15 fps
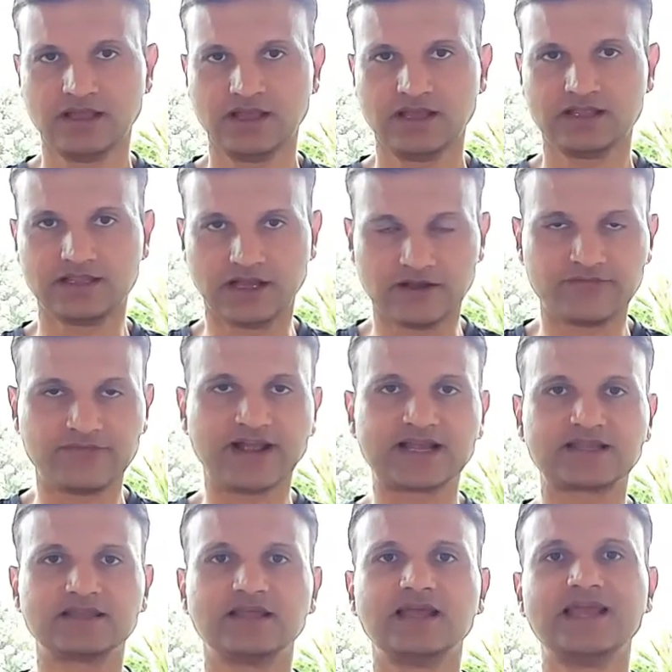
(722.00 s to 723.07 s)
The
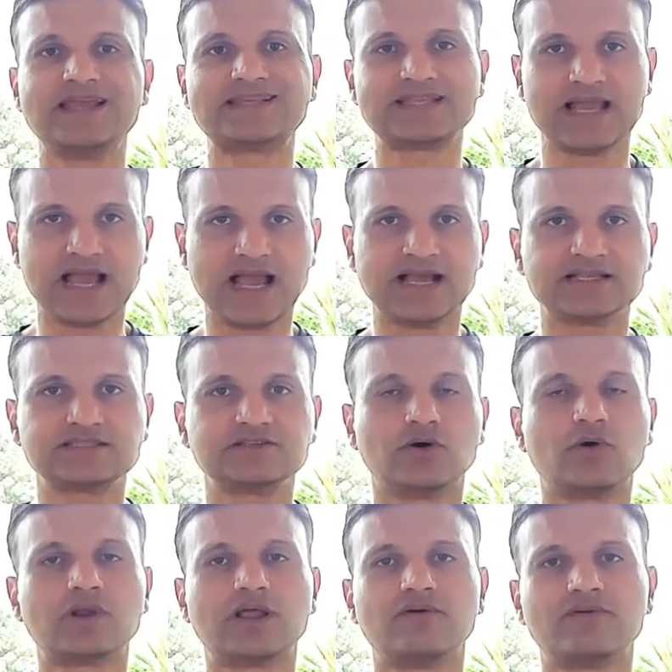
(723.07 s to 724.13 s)
effect it has
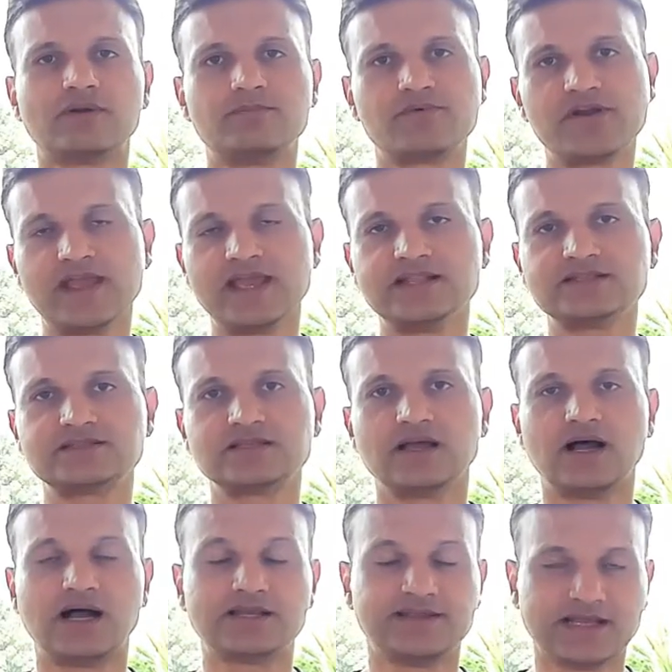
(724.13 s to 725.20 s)
on our brains
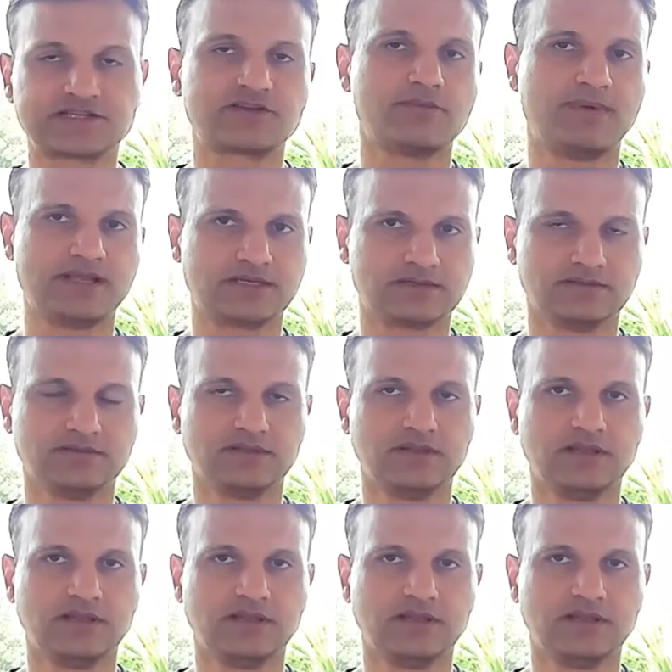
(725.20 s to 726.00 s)
are detrimental.